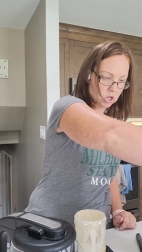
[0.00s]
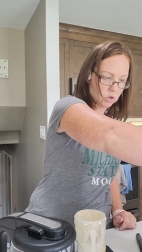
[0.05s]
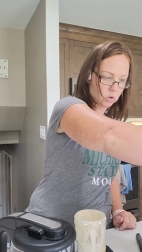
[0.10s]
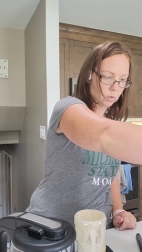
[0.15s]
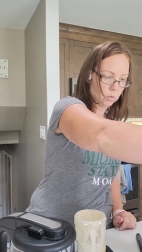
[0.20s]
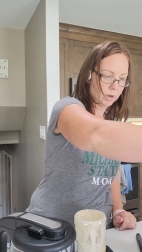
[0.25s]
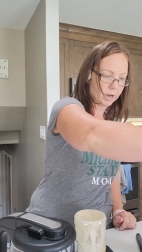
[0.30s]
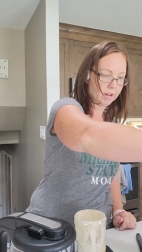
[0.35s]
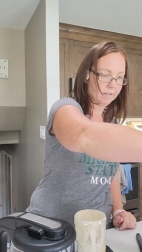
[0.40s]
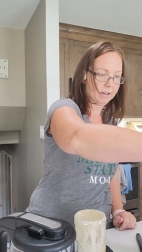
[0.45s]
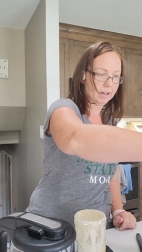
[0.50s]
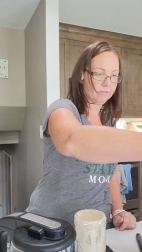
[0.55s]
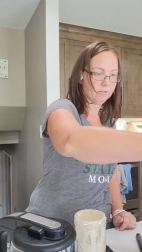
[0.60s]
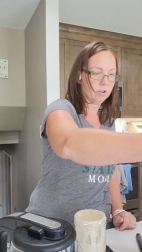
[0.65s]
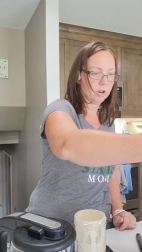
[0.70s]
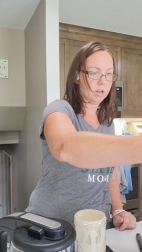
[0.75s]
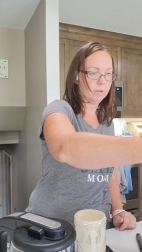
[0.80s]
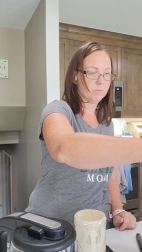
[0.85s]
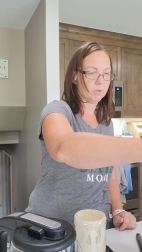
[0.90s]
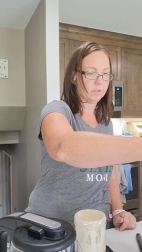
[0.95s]
25
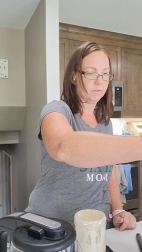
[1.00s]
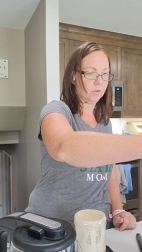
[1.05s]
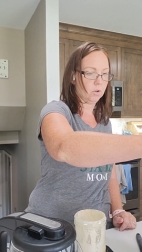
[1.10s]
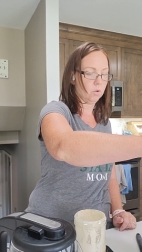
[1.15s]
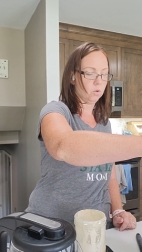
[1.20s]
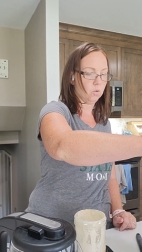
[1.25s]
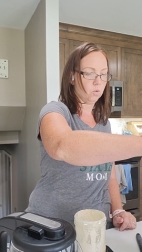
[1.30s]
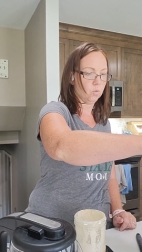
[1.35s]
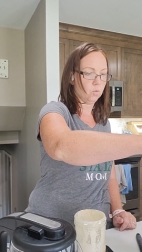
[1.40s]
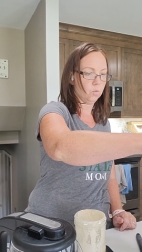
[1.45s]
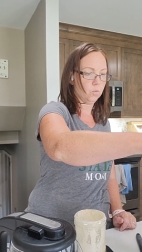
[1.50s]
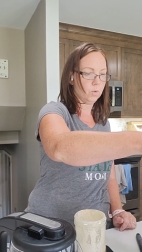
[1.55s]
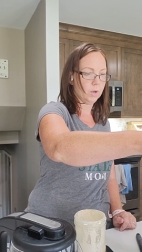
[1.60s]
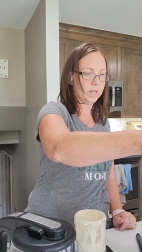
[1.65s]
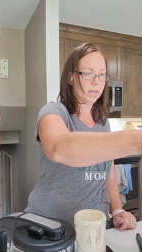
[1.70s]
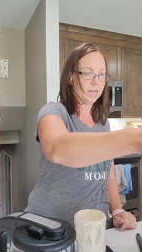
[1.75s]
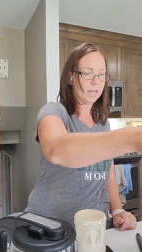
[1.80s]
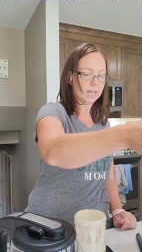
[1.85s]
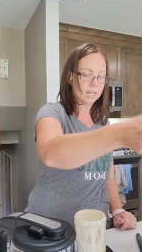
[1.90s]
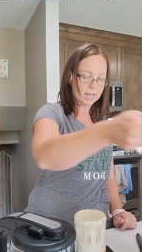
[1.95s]
grams of whole
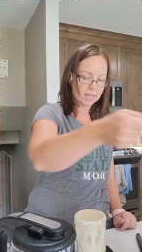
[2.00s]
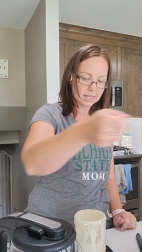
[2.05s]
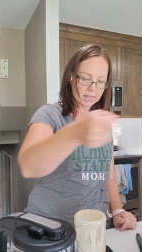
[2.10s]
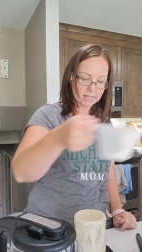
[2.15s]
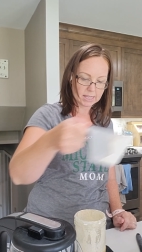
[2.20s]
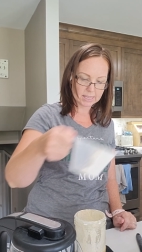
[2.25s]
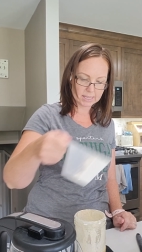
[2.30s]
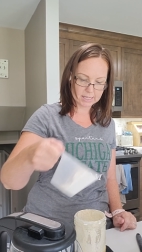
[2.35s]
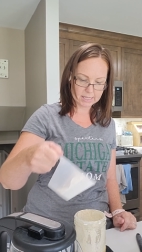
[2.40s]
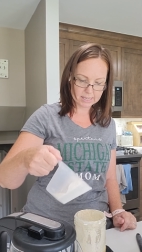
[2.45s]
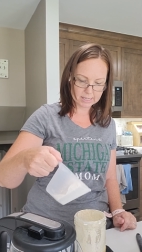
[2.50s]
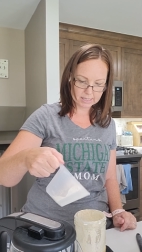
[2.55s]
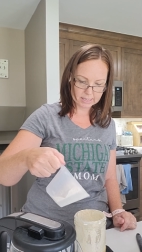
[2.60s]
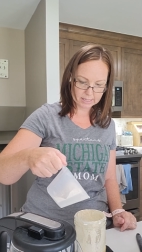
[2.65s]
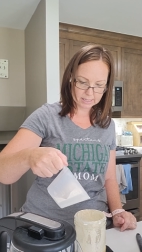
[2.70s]
wheat.